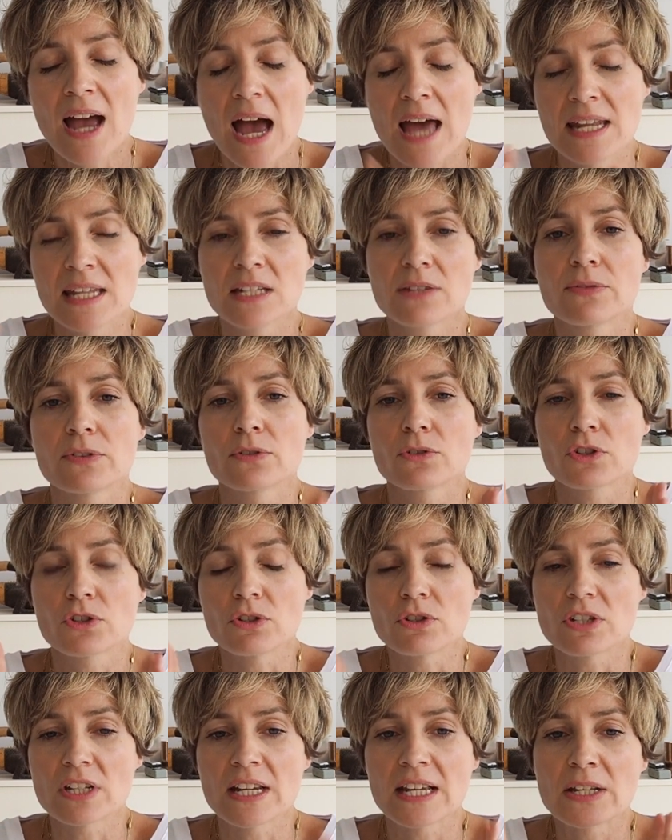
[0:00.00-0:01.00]
And interval
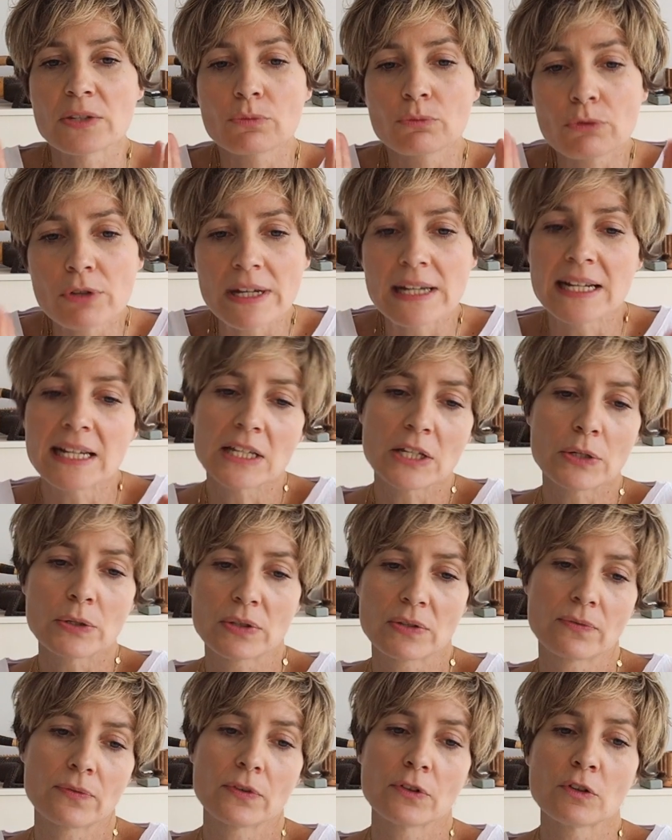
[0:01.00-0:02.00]
shooting is really
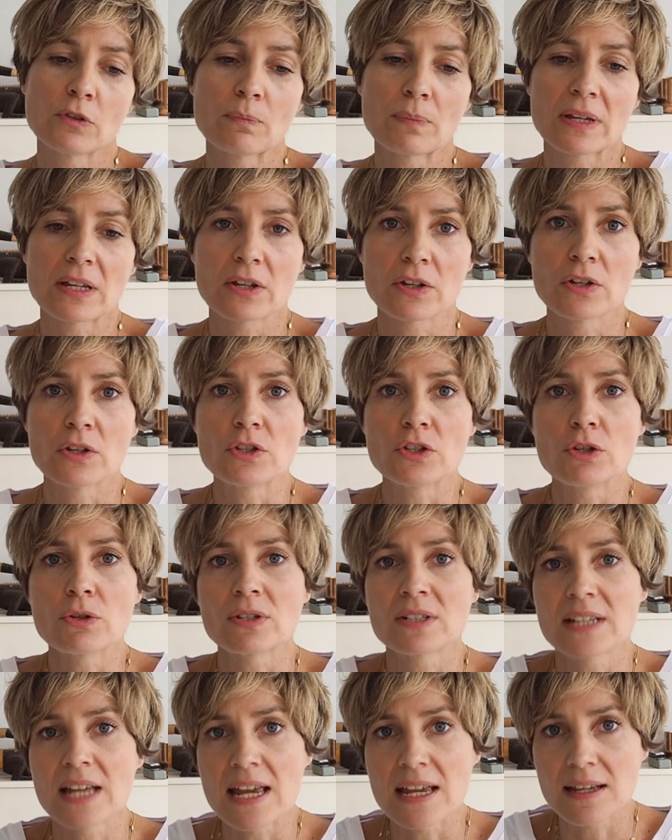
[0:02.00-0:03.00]
useful because you
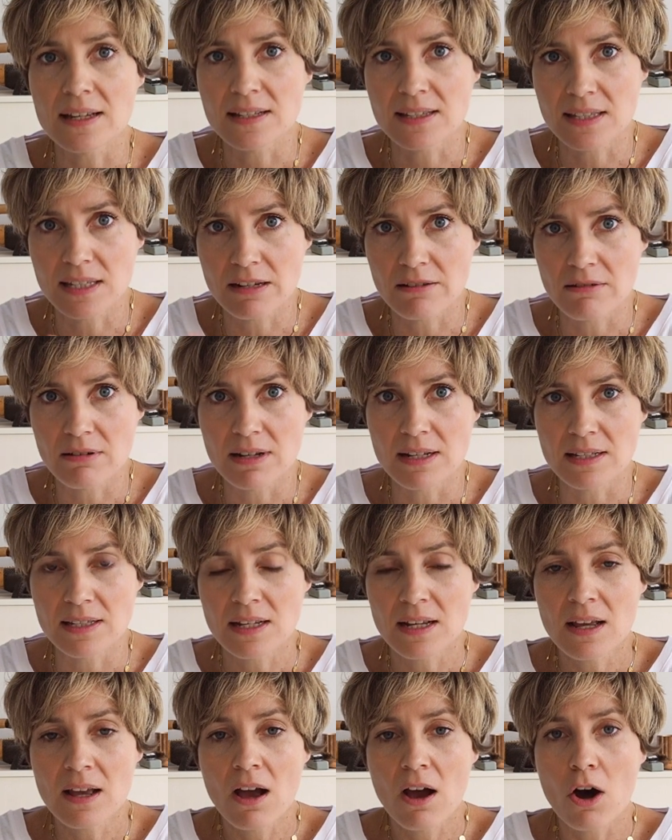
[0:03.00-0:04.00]
can take a
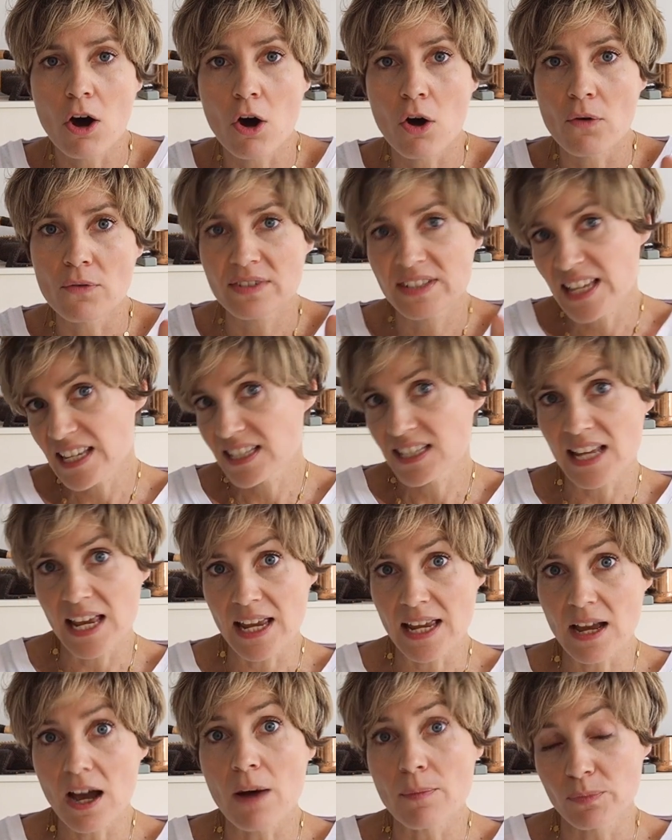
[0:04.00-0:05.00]
series of,
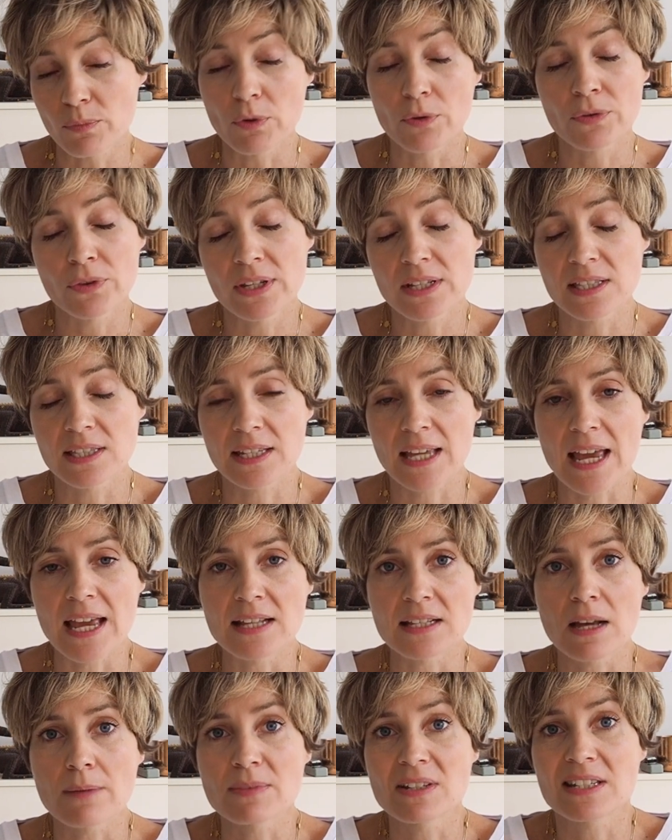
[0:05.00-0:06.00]
say, in this
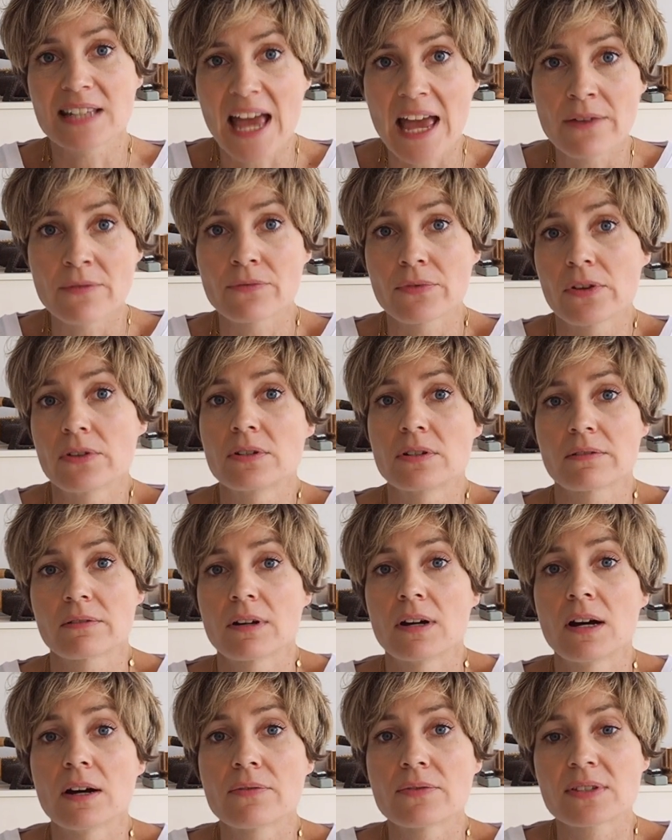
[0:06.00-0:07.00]
case, up to 10
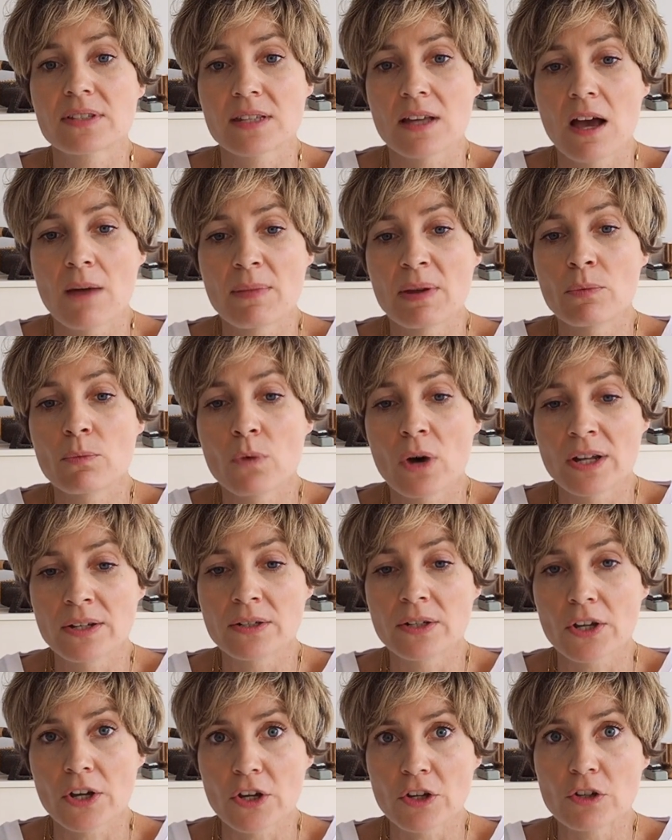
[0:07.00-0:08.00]
photographs in
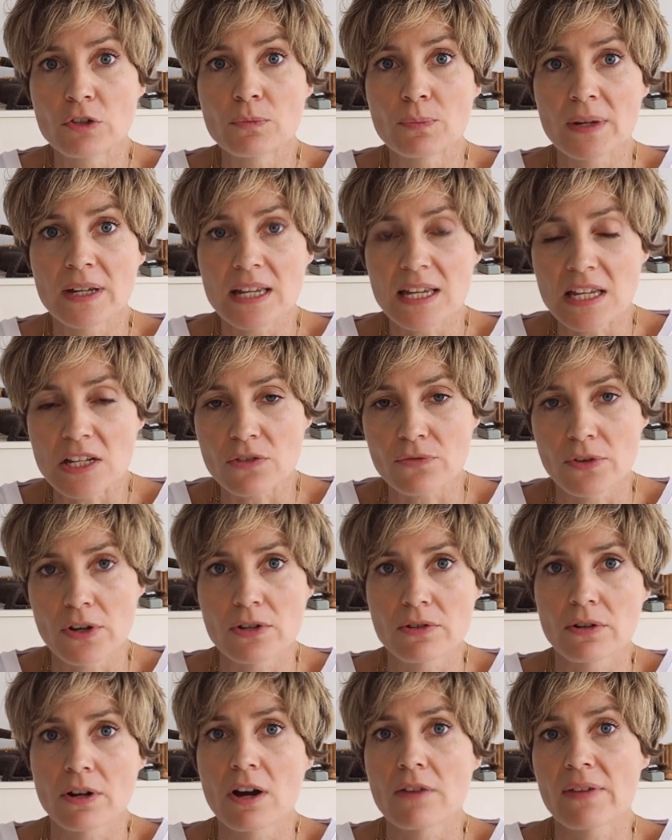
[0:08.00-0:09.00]
one go, but each
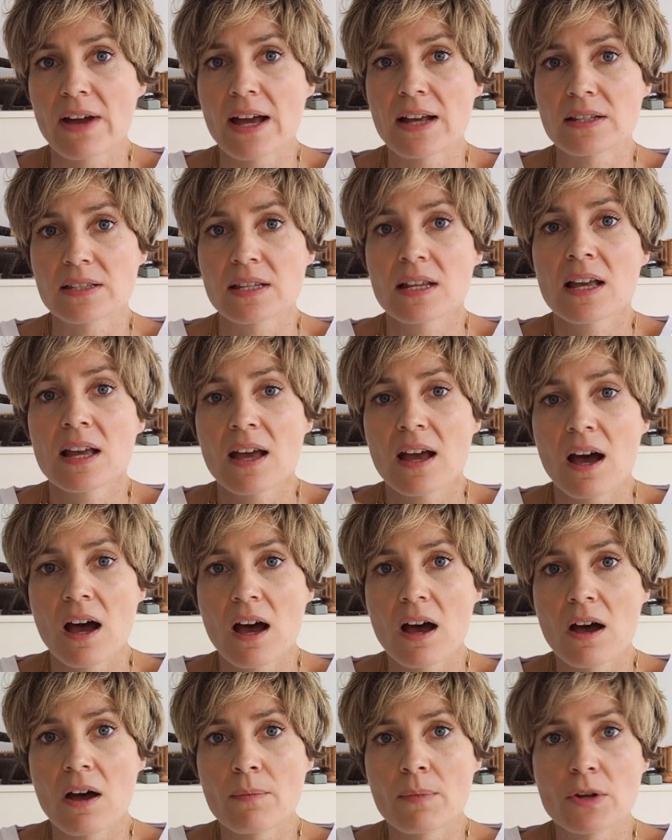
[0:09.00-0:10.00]
photograph has
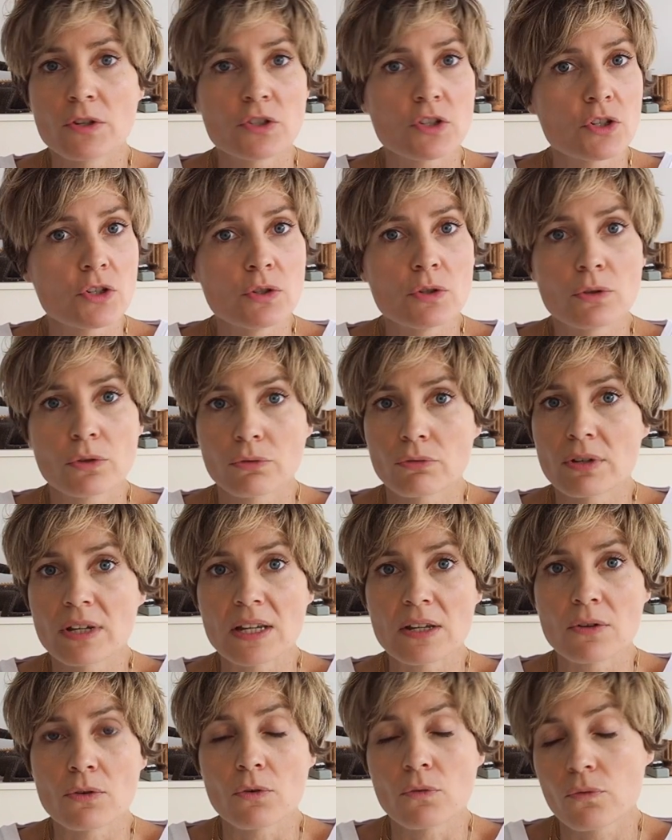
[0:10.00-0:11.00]
a 2,
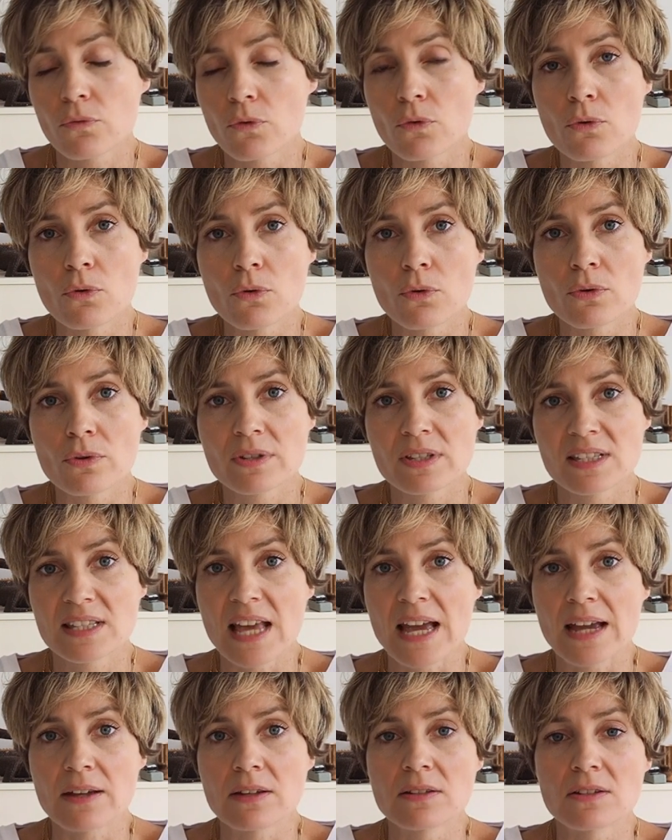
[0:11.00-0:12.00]
3 or 4
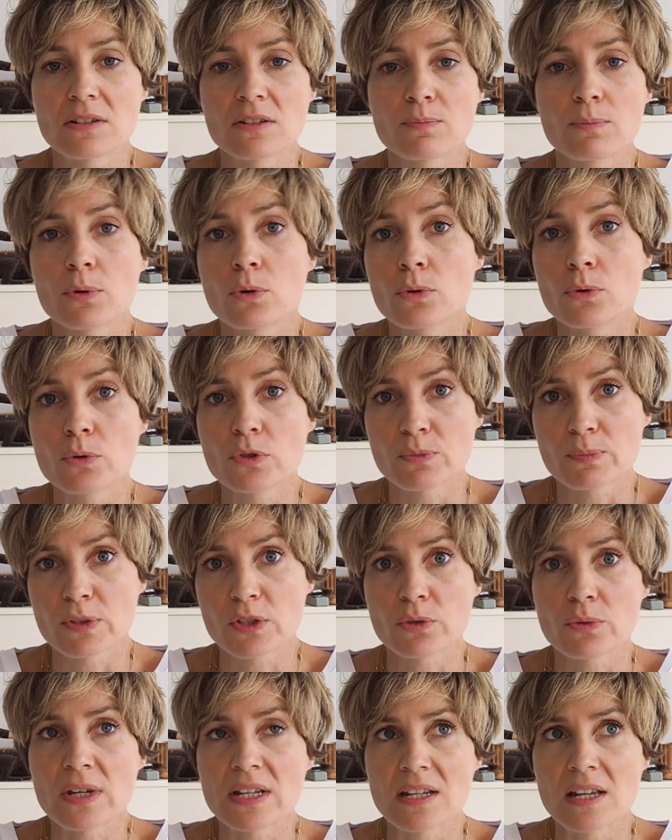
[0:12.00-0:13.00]
second pause
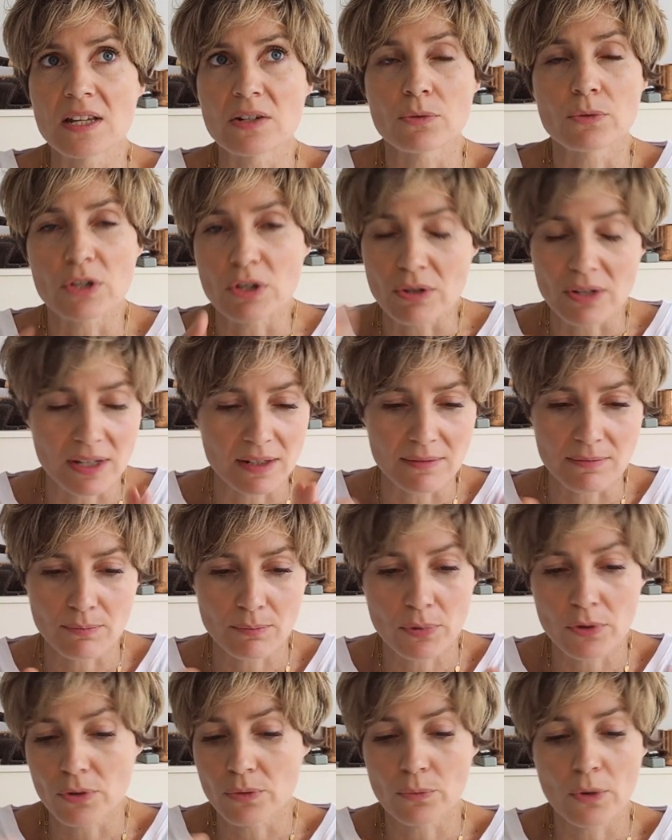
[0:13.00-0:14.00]
between it, or you can
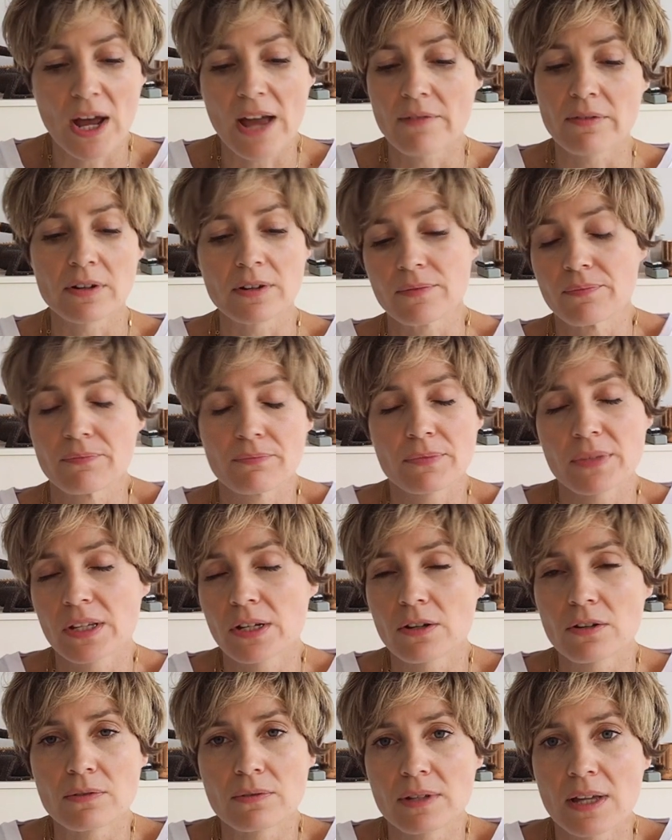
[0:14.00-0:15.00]
put whatever
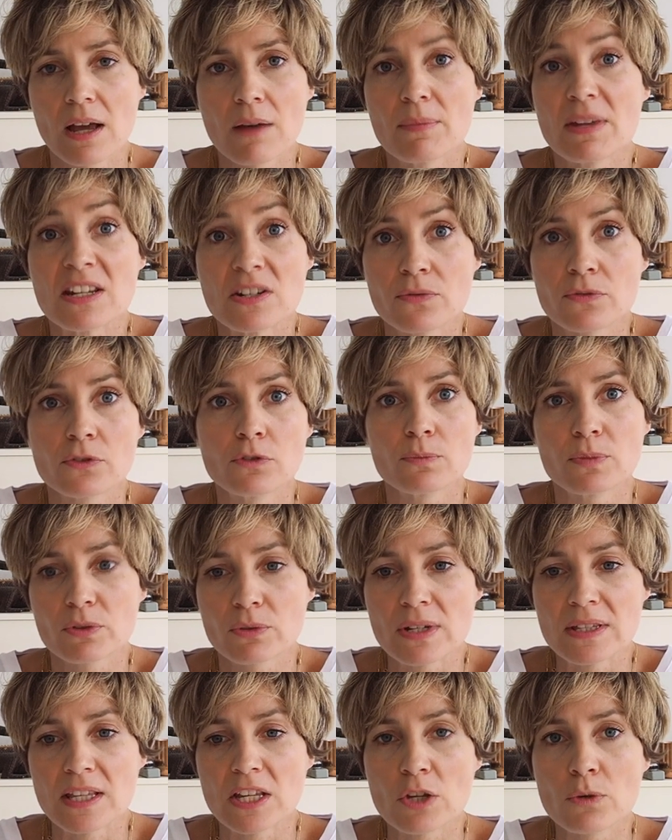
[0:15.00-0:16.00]
interval
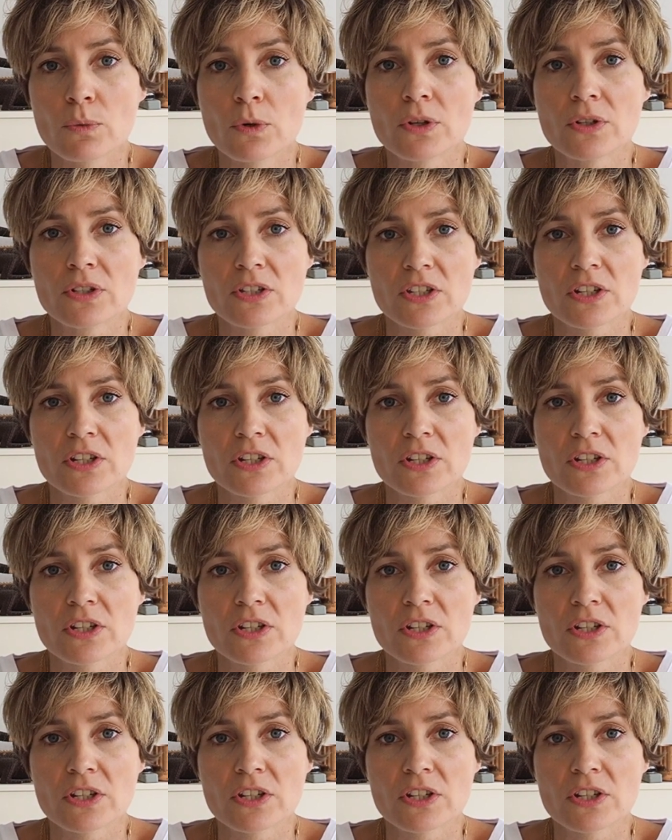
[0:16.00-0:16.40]
between that you want.